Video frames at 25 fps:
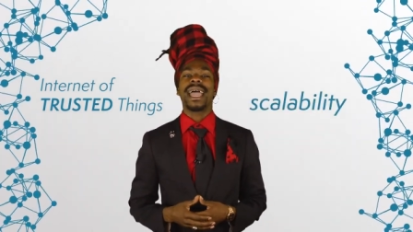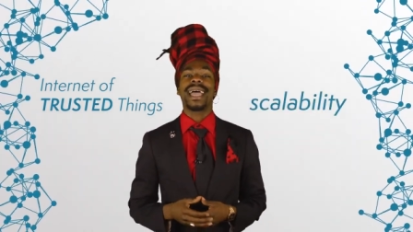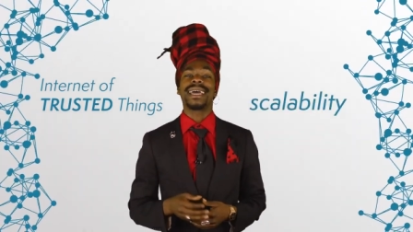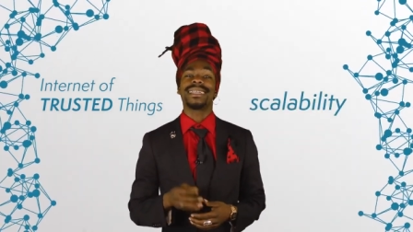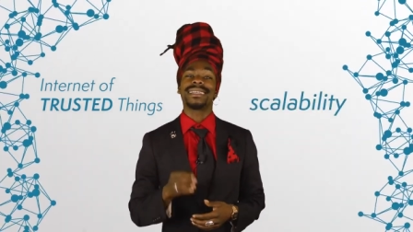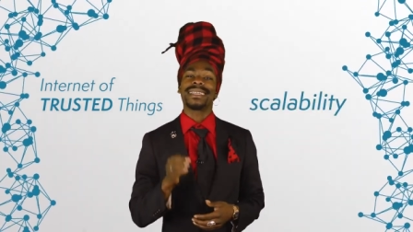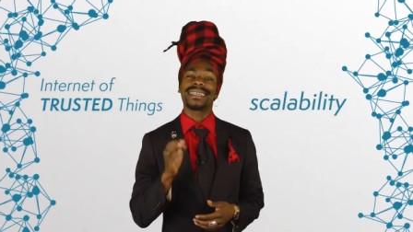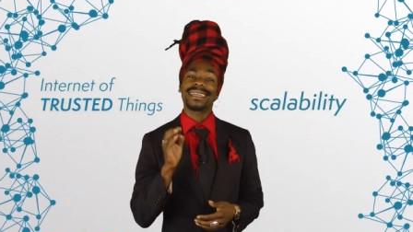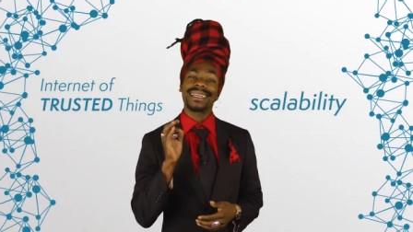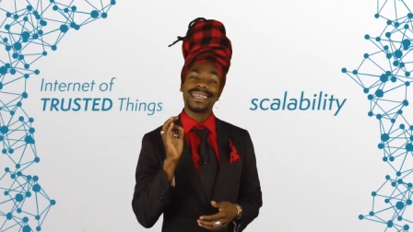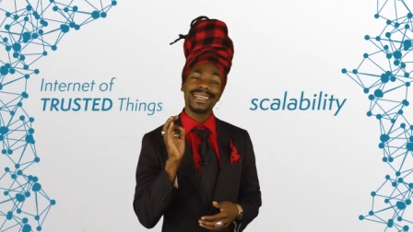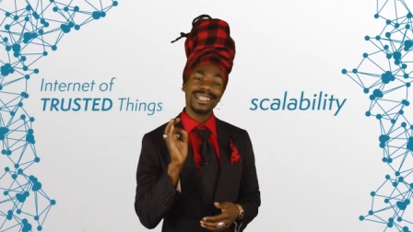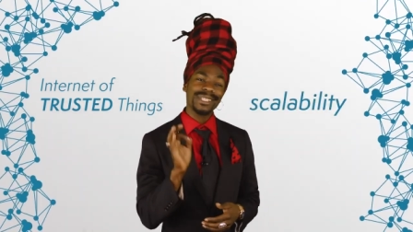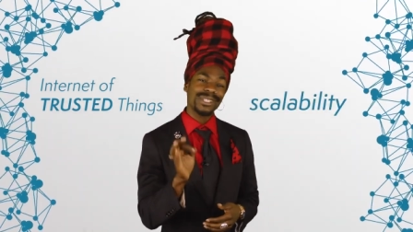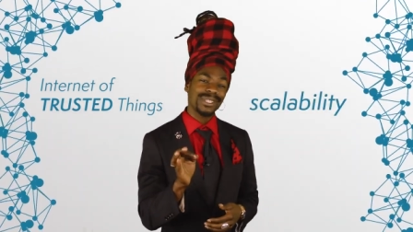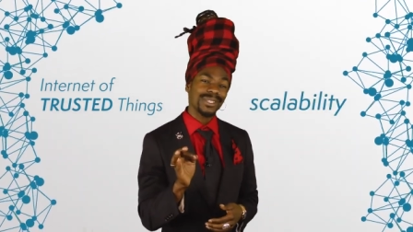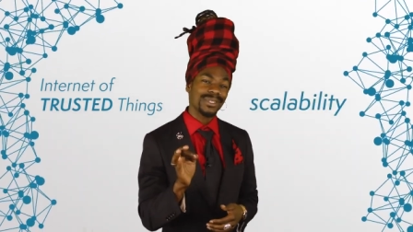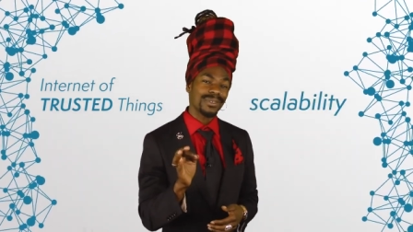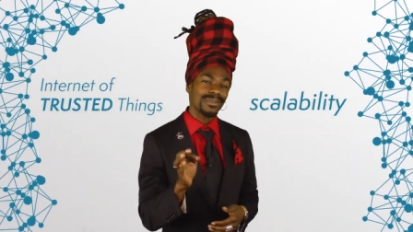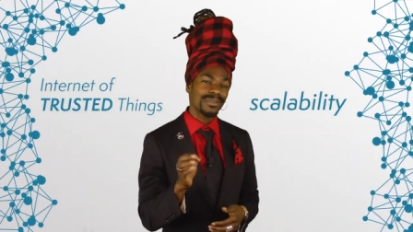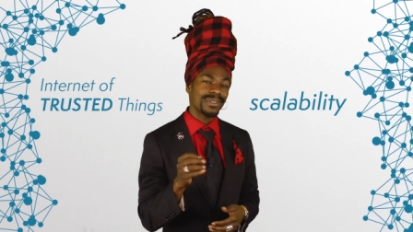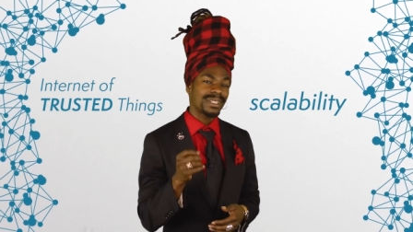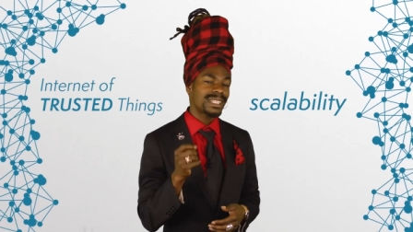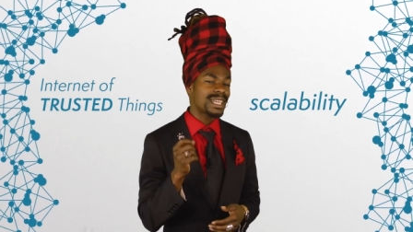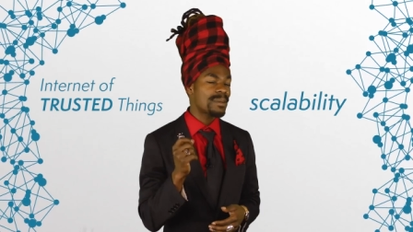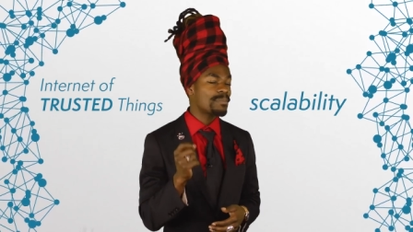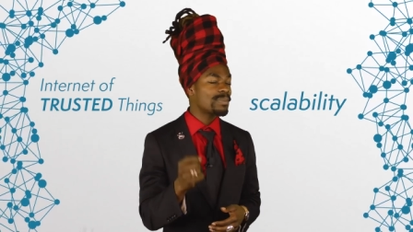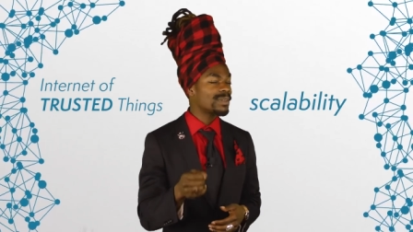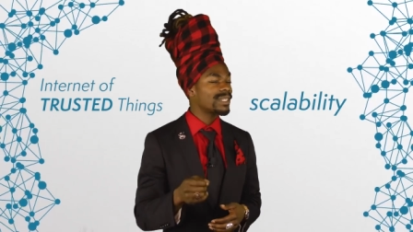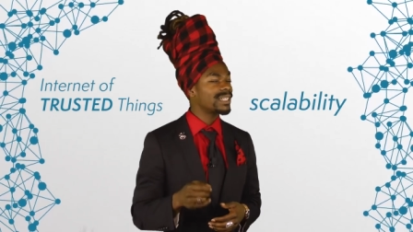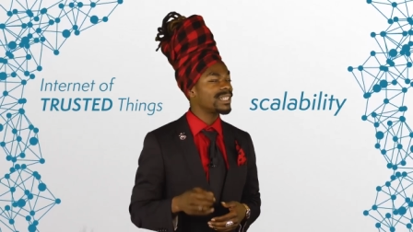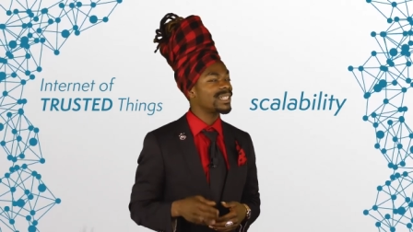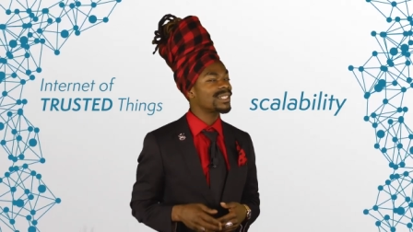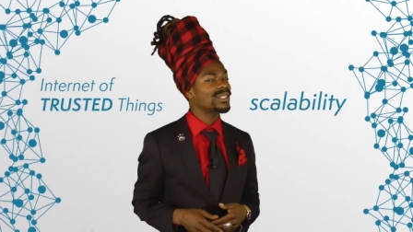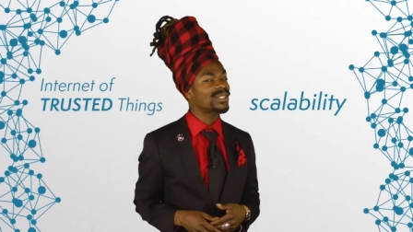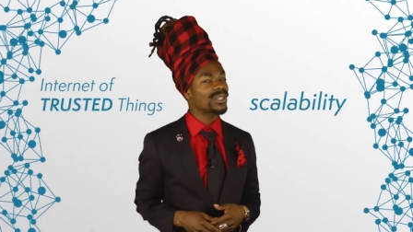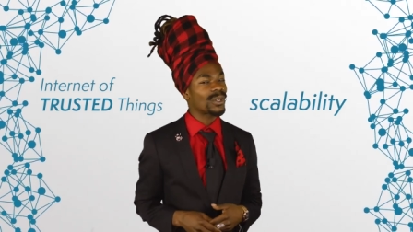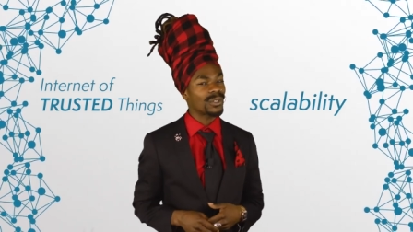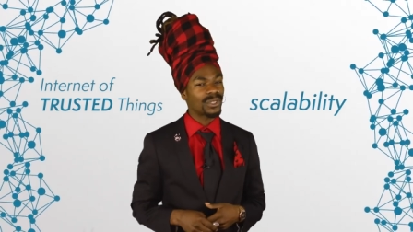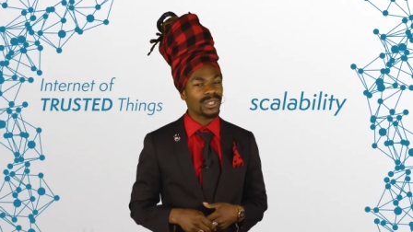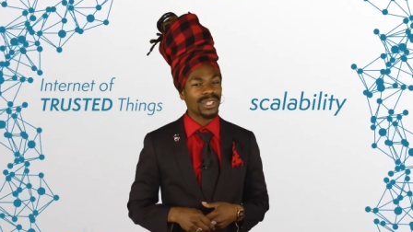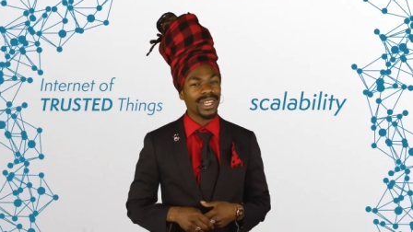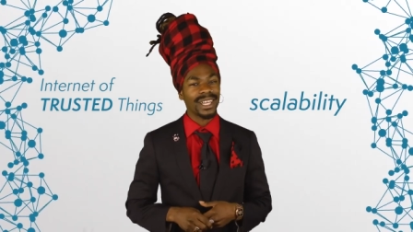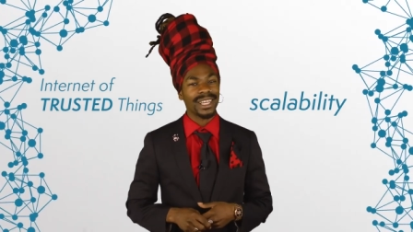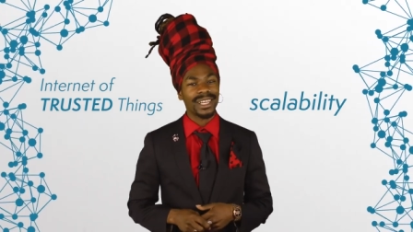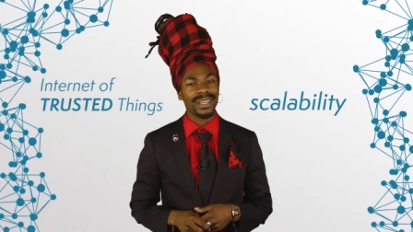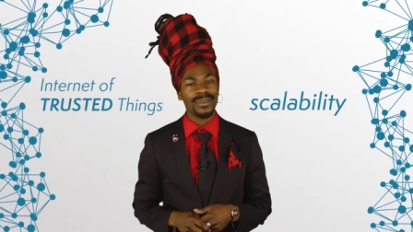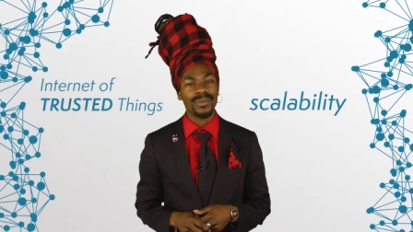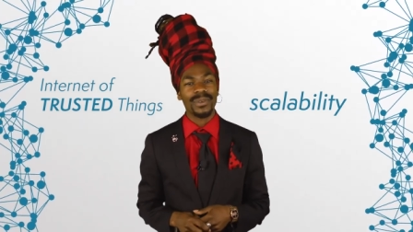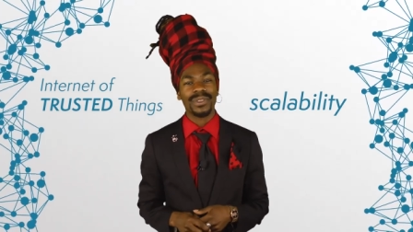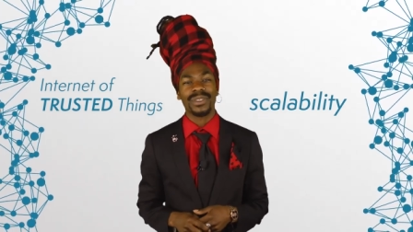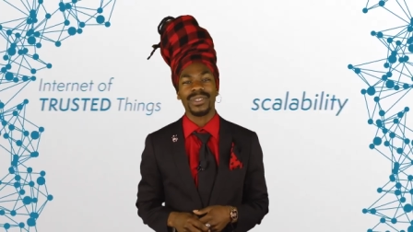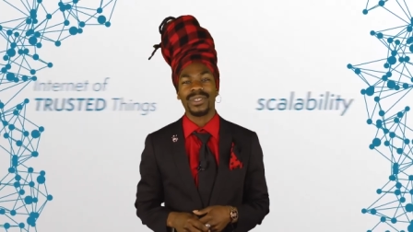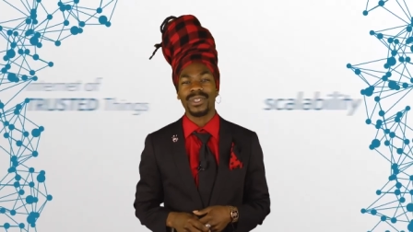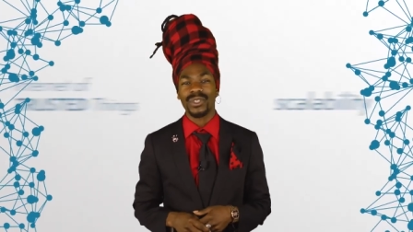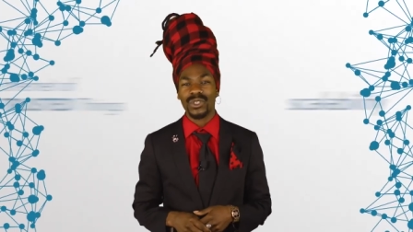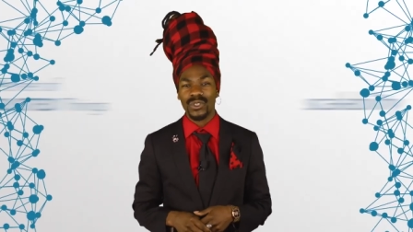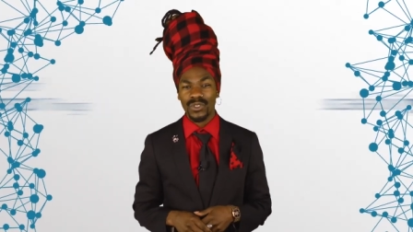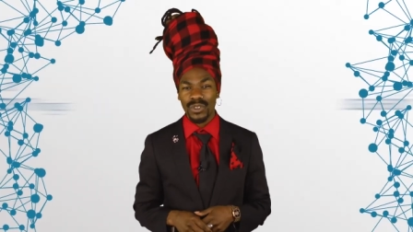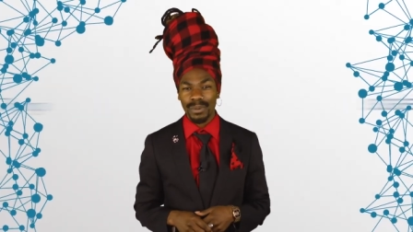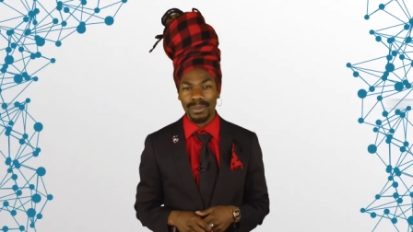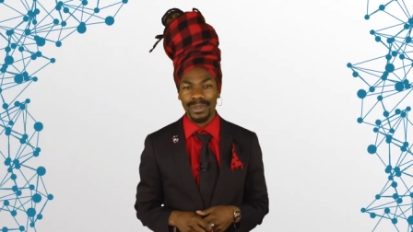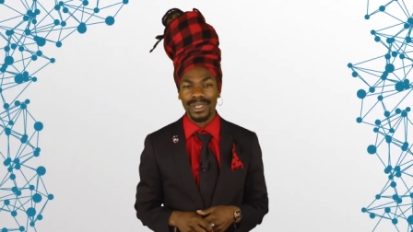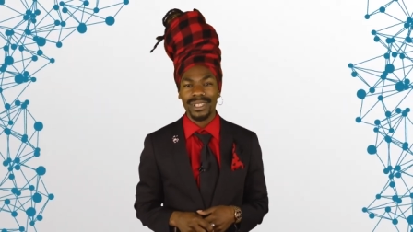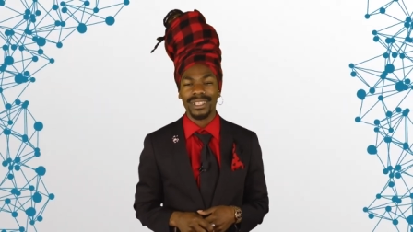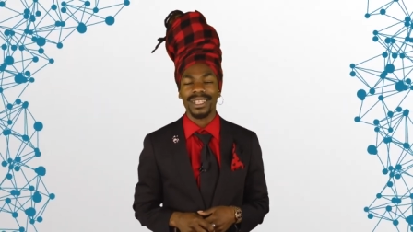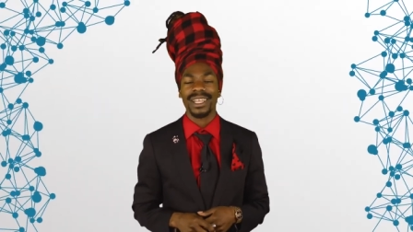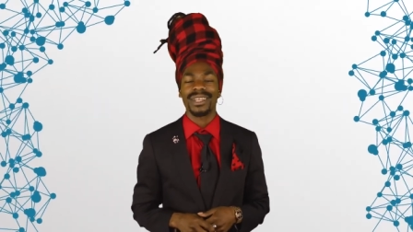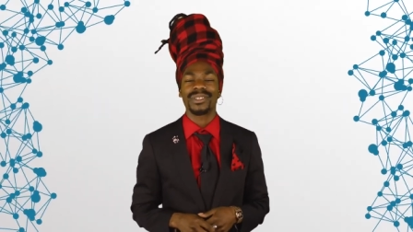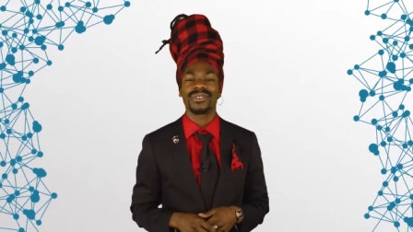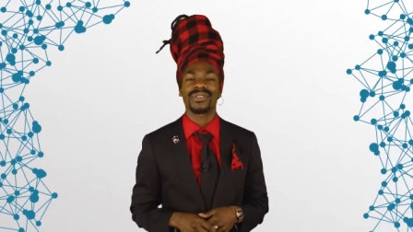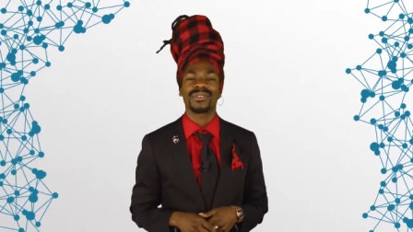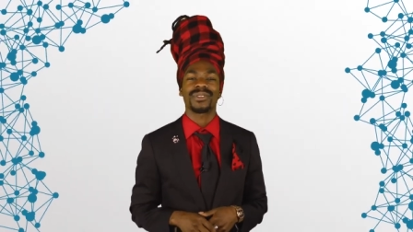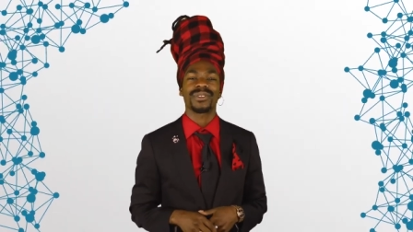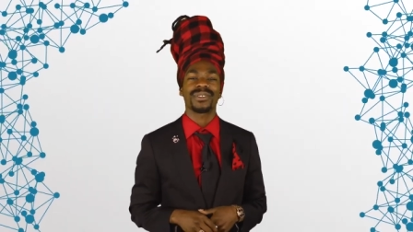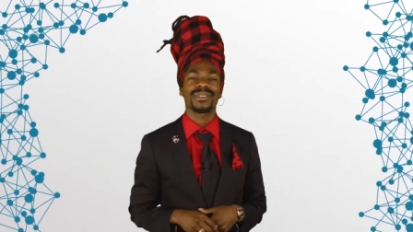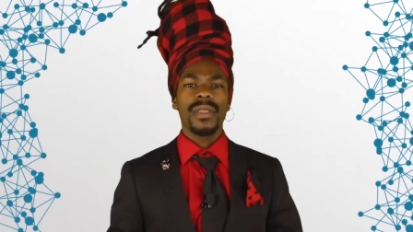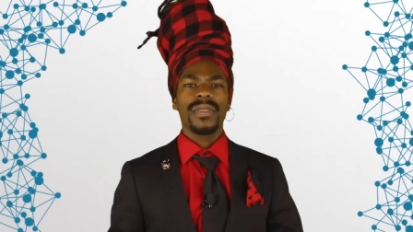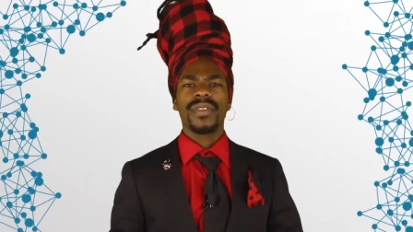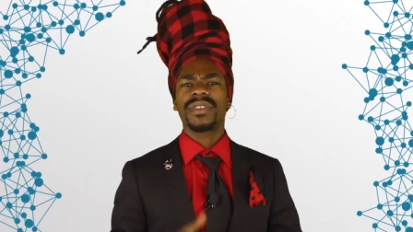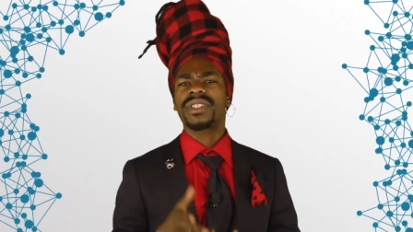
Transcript: an issue typically associated with the distributed ledgers.